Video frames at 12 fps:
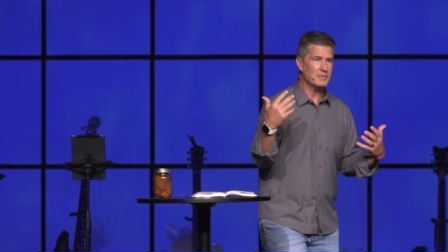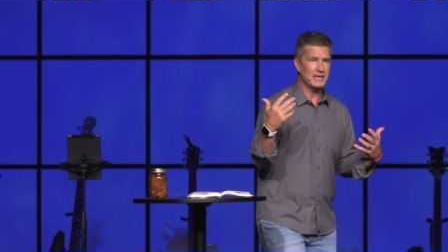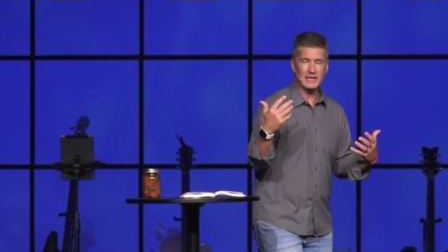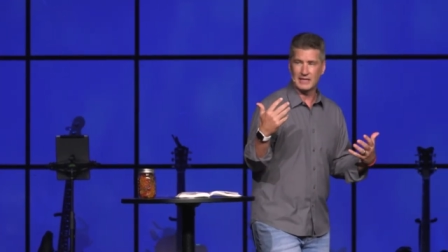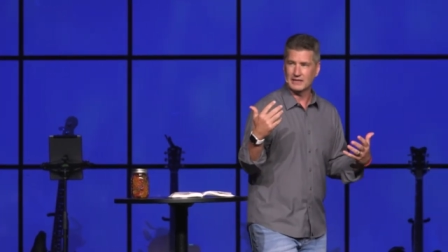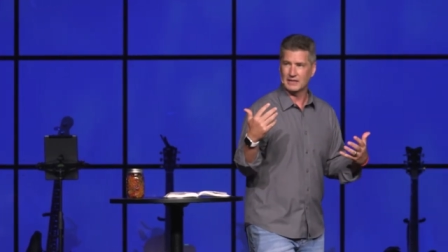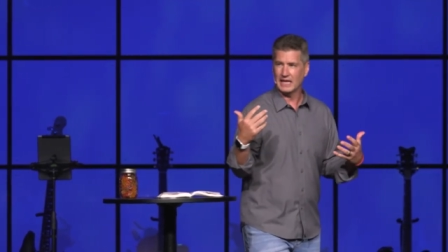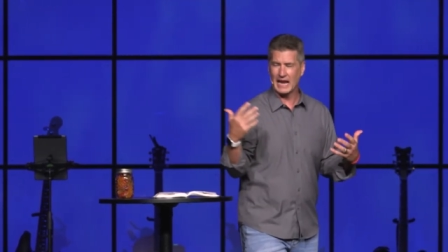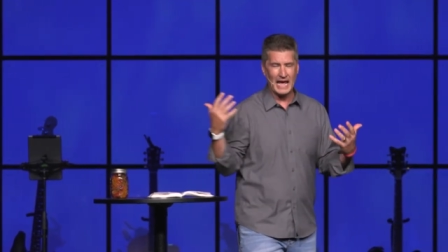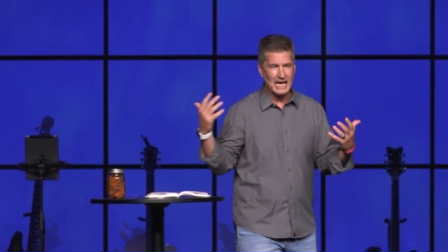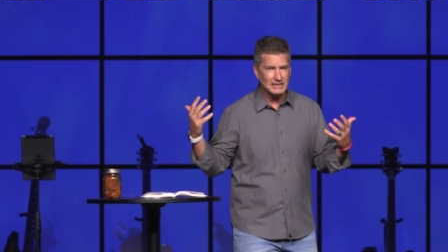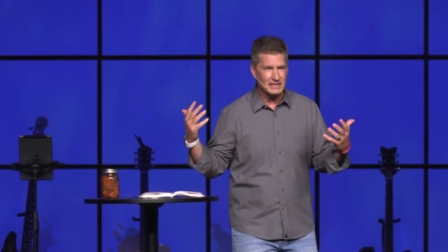in, and I
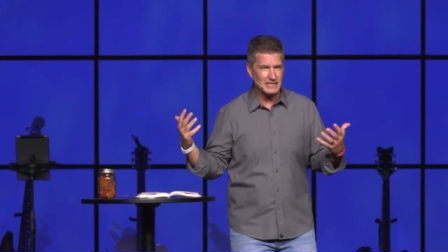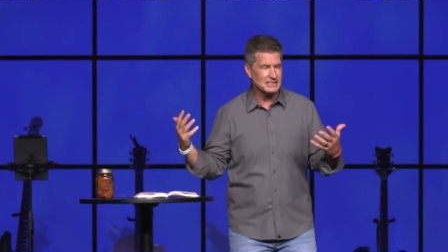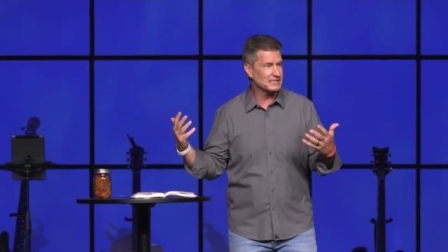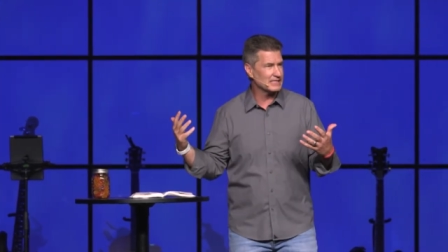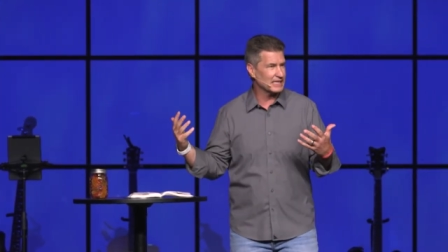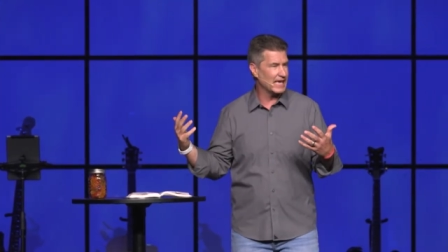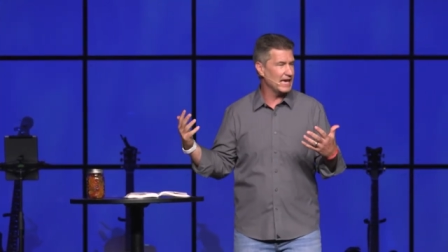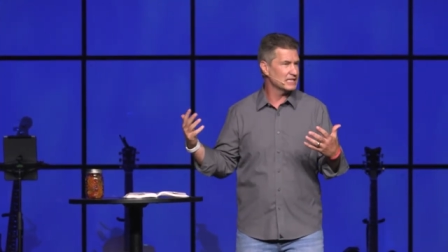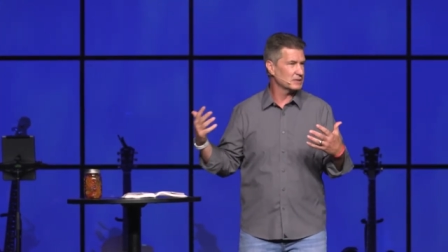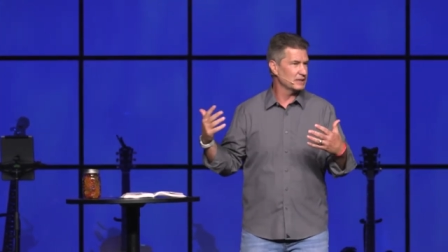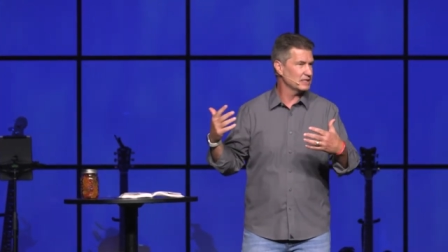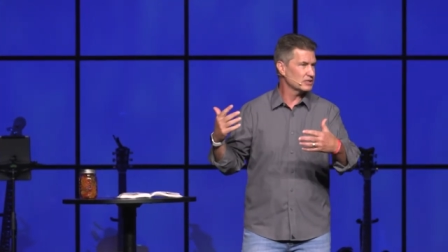hate that this is the case,
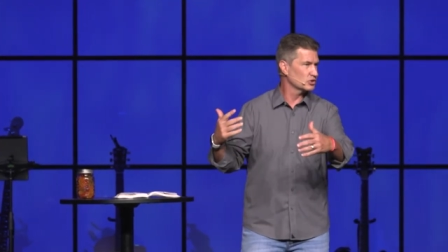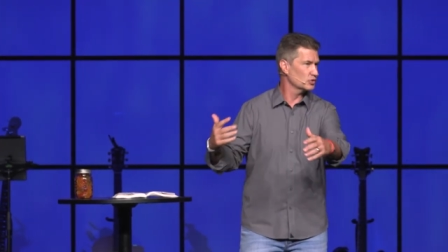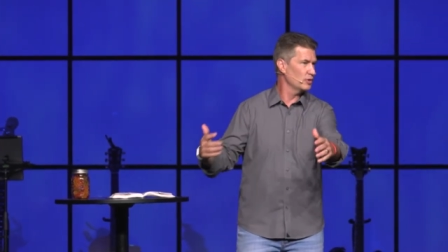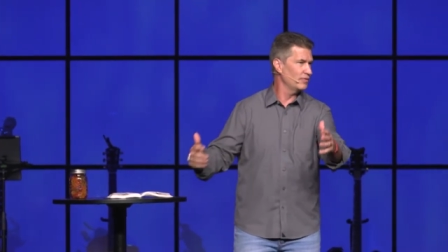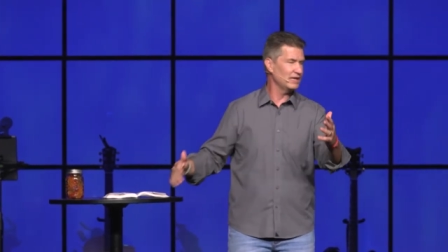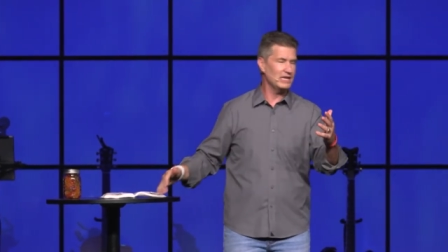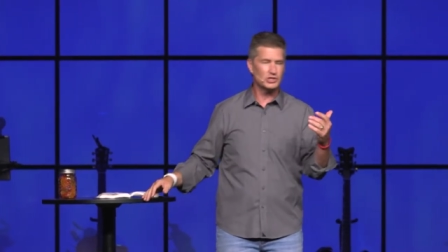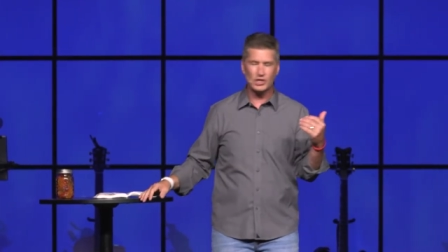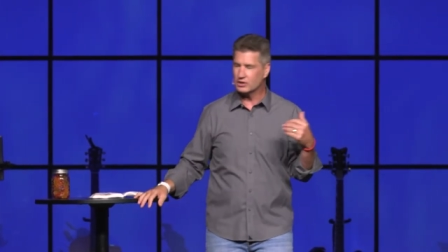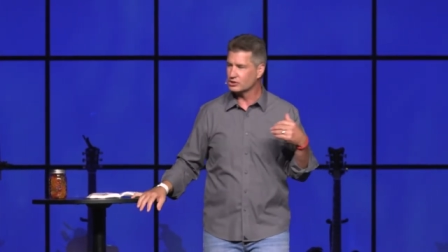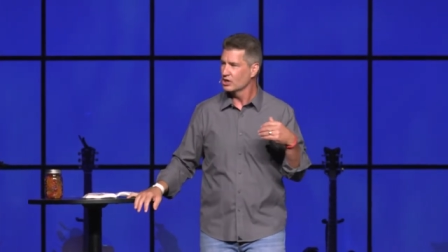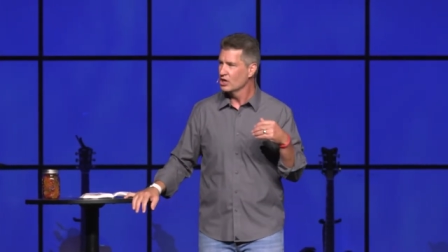and this is true of any
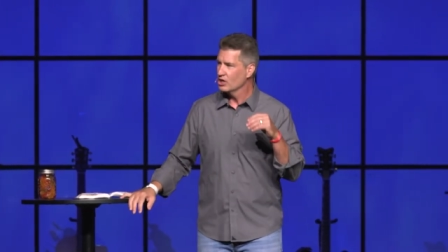church.